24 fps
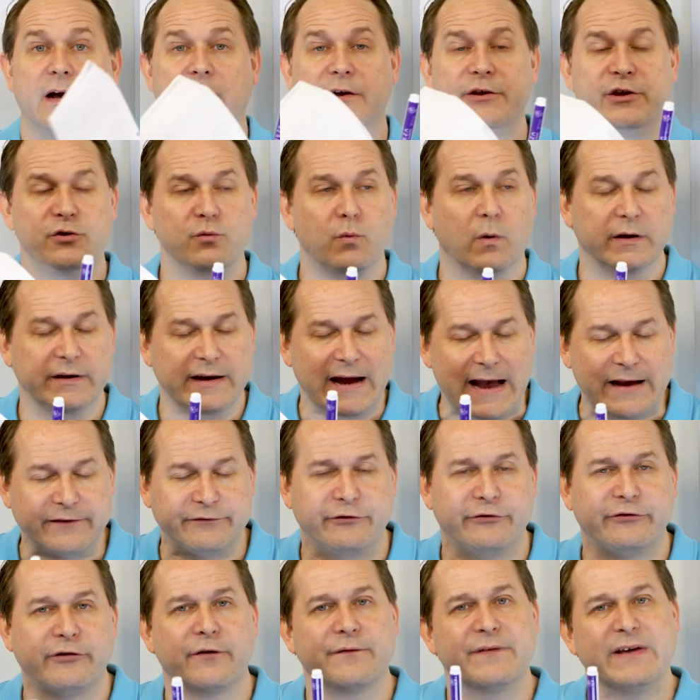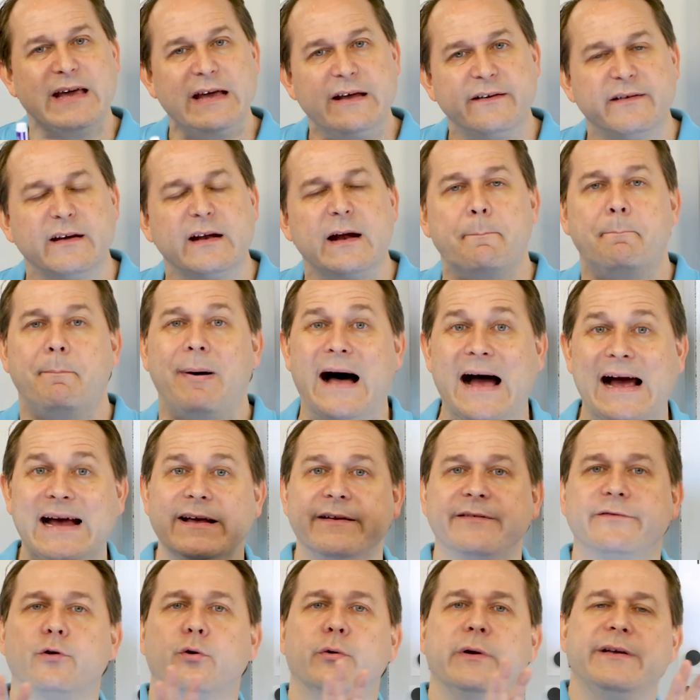you want to ask yourself, is it
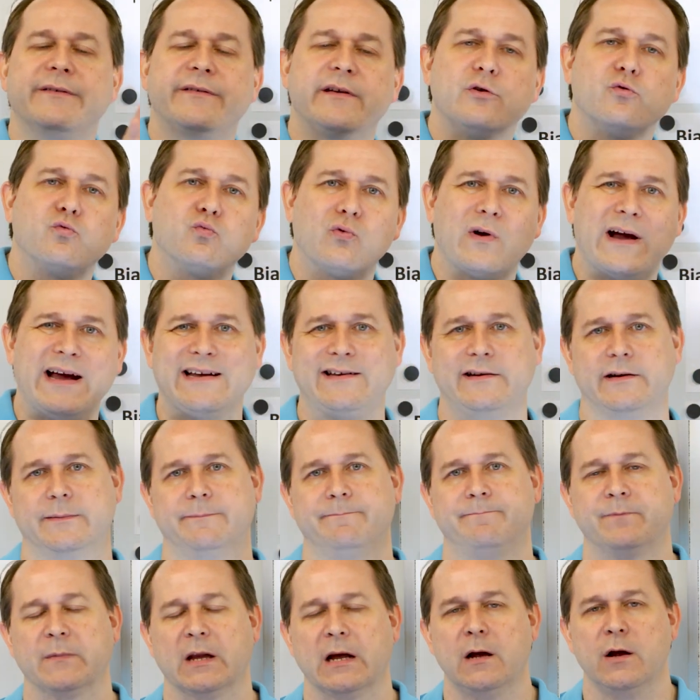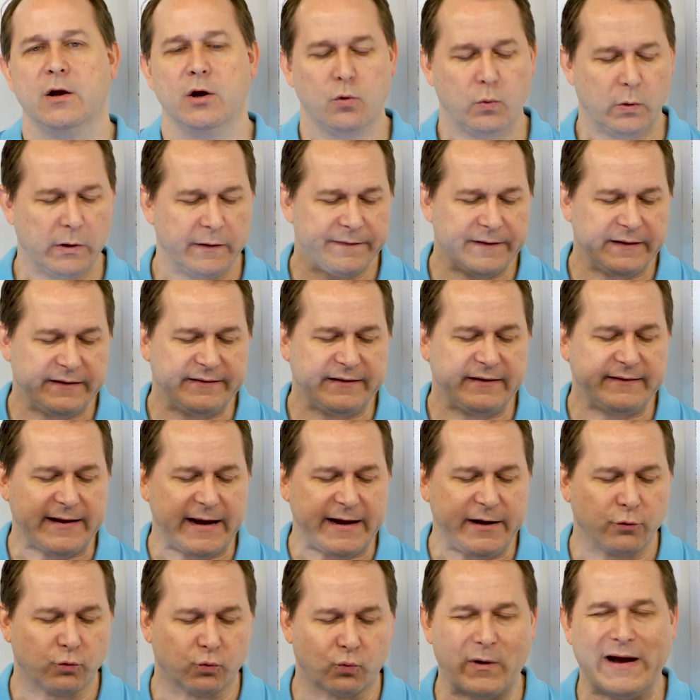biased or is it random? Well, this is
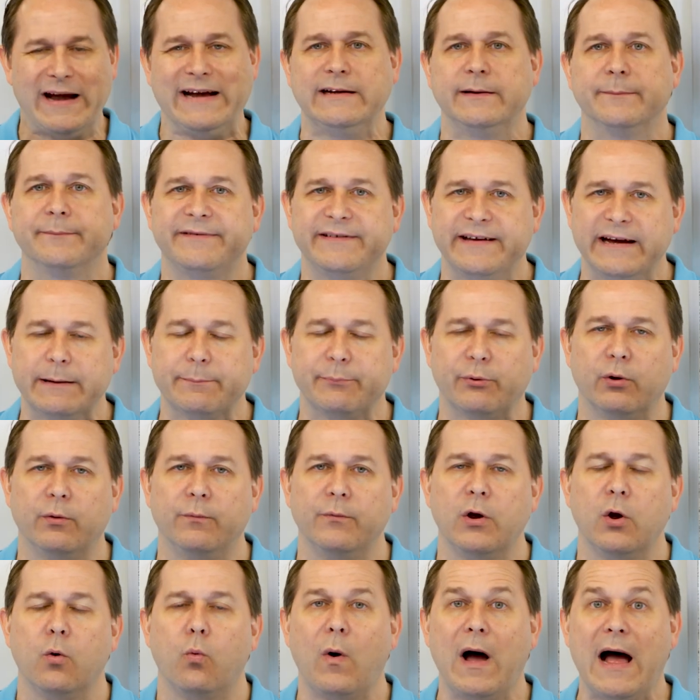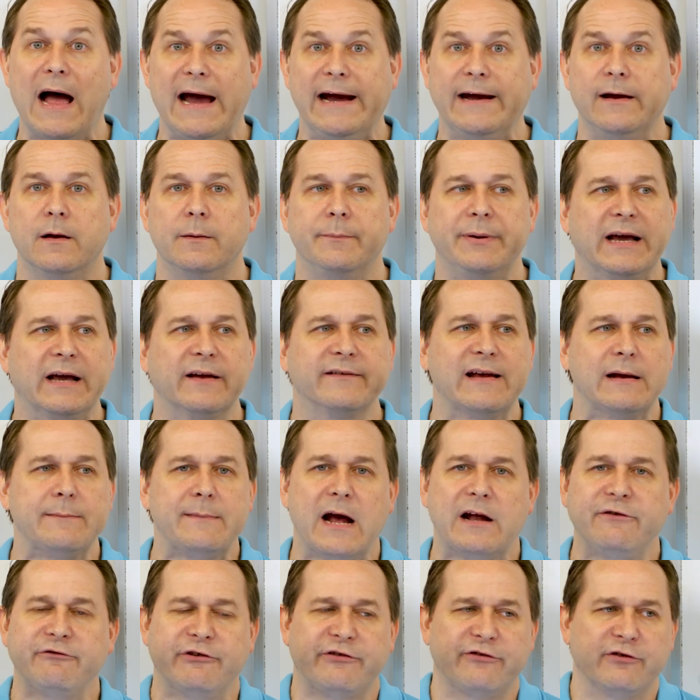a random sample. Why? Because I'm
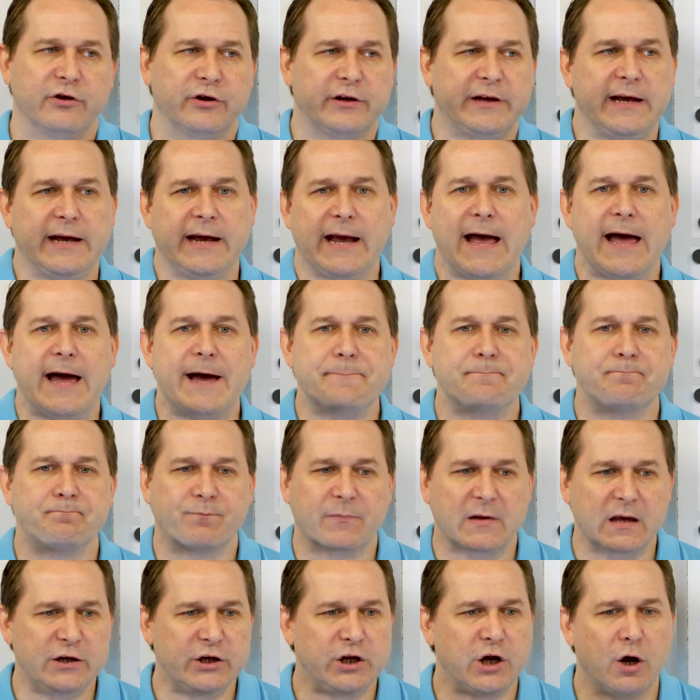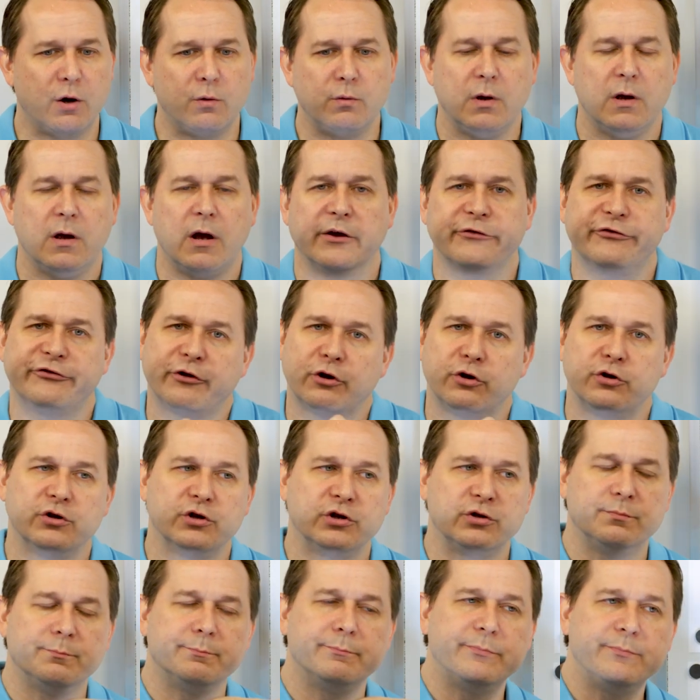not just looking at, you know, a
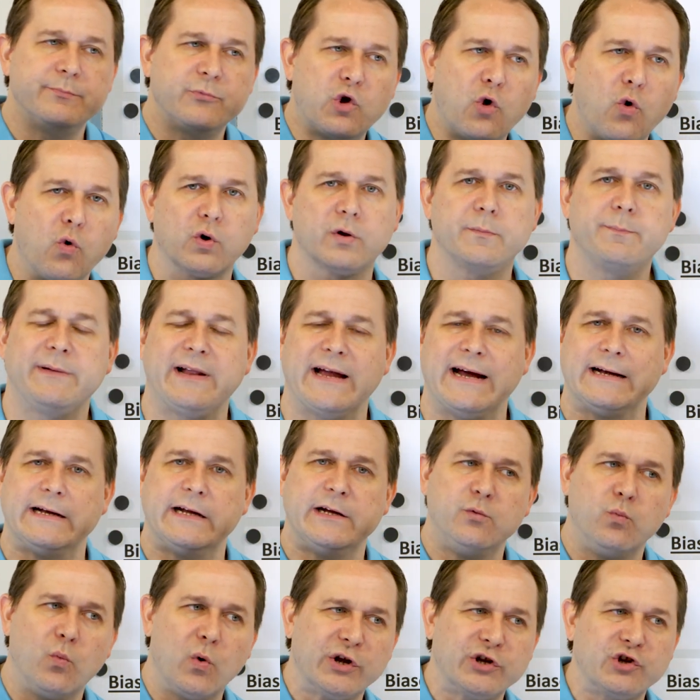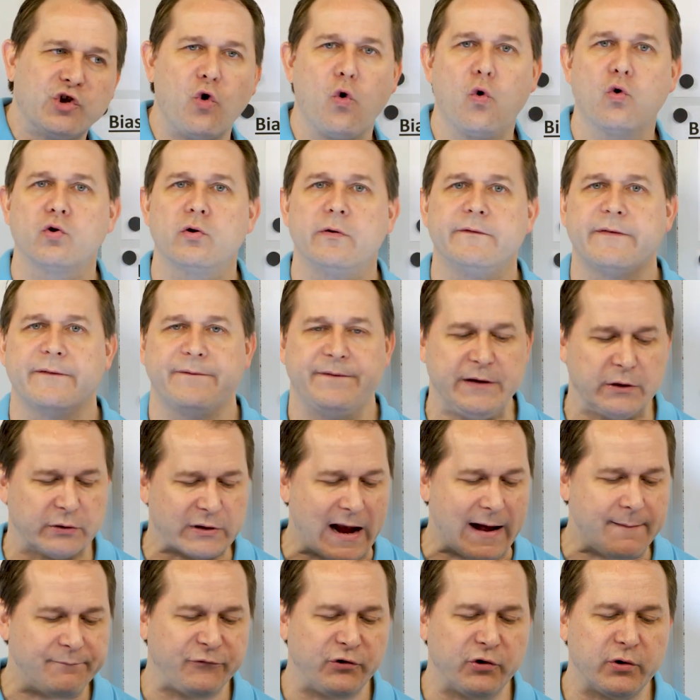certain corn plant in one corner of the field,
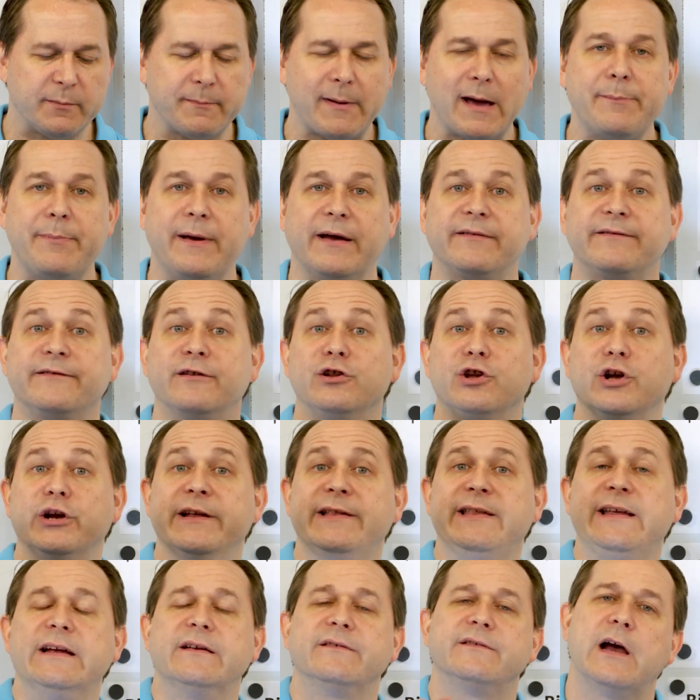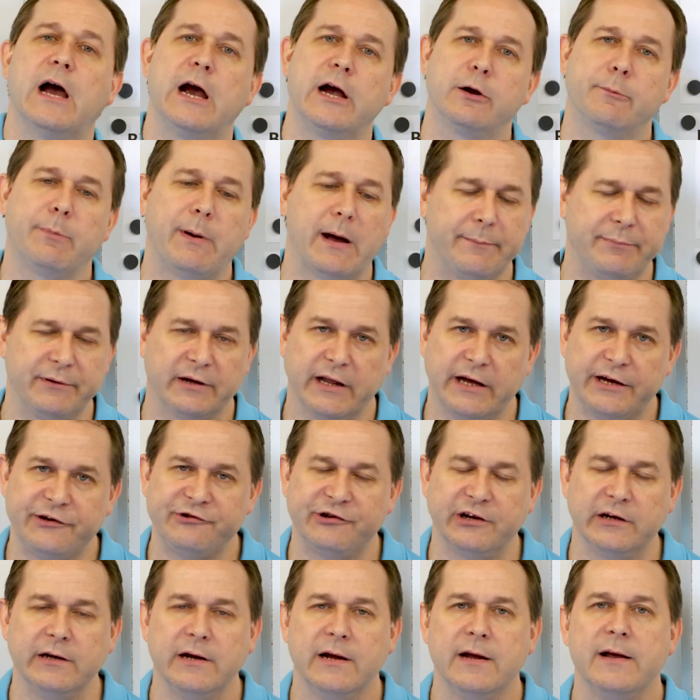I'm doing my best to look at the entire
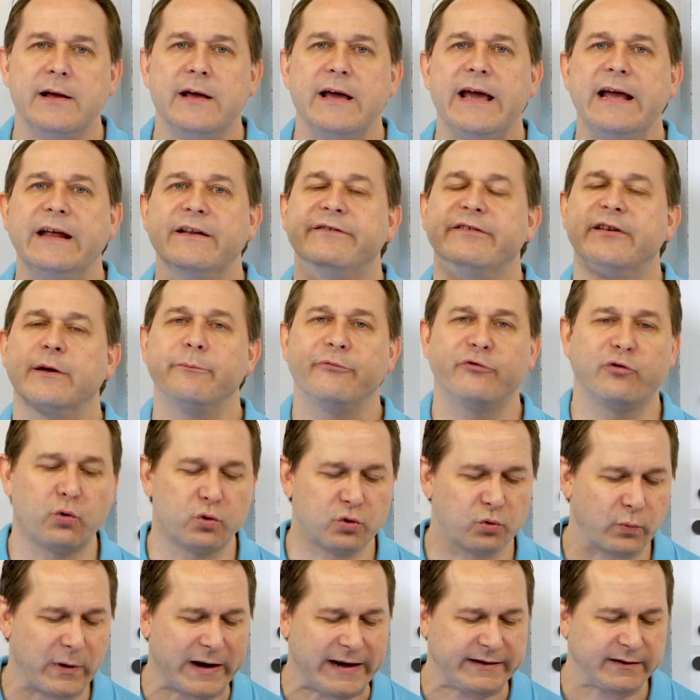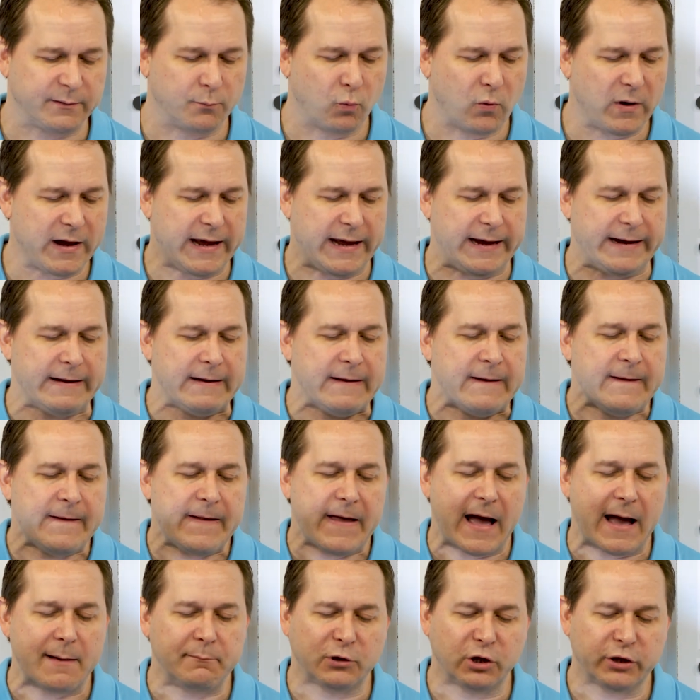population in some sort of random way.
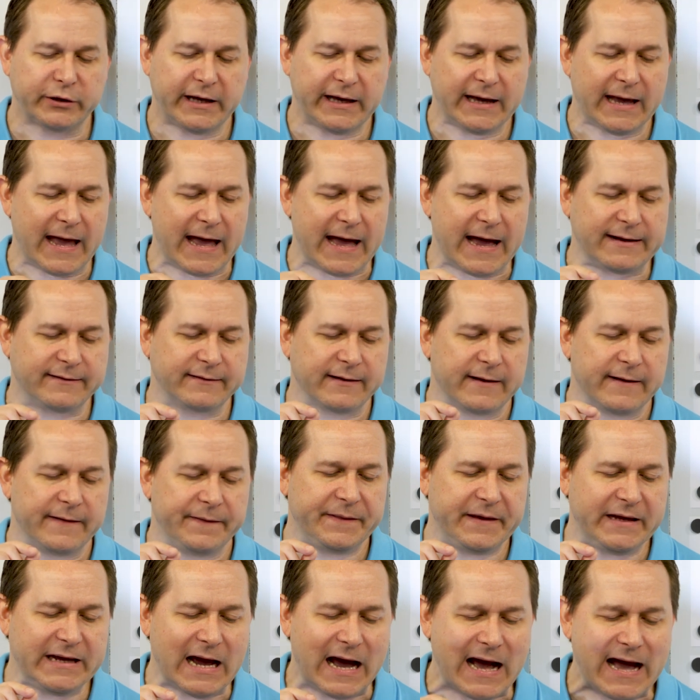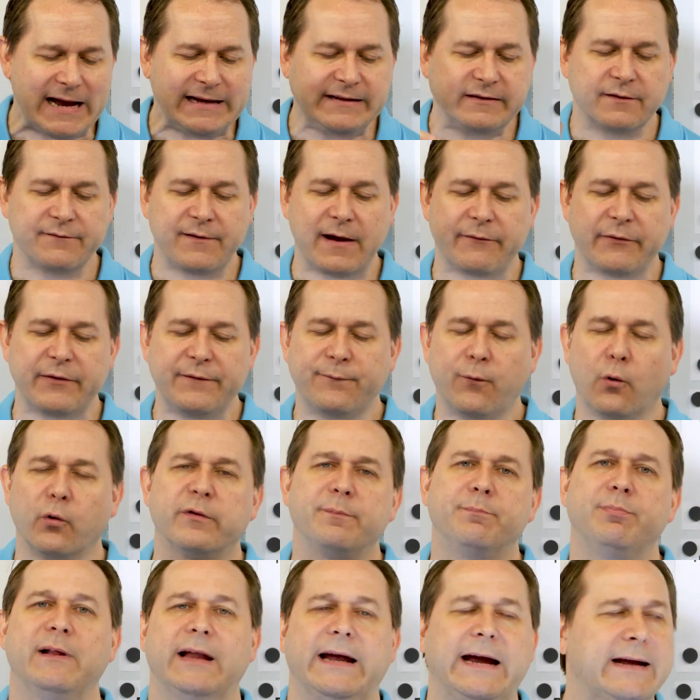I'm looking at the height of every
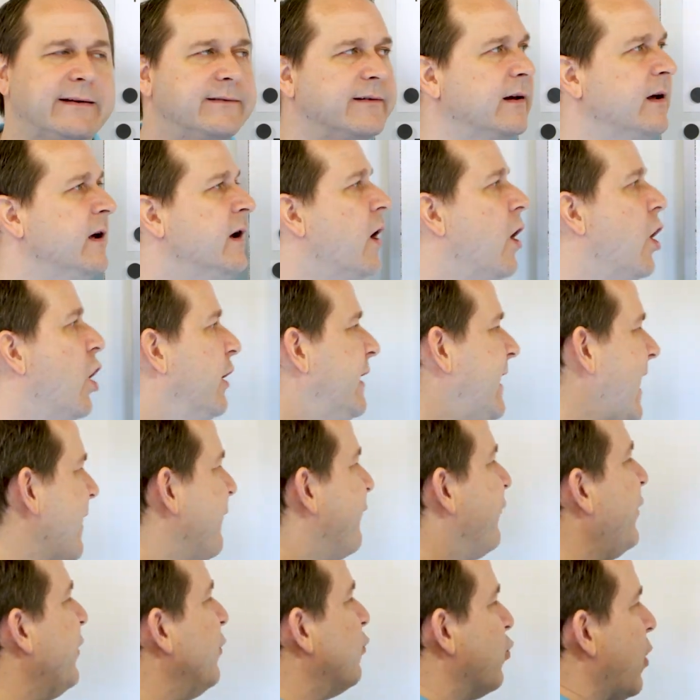fourth plant on every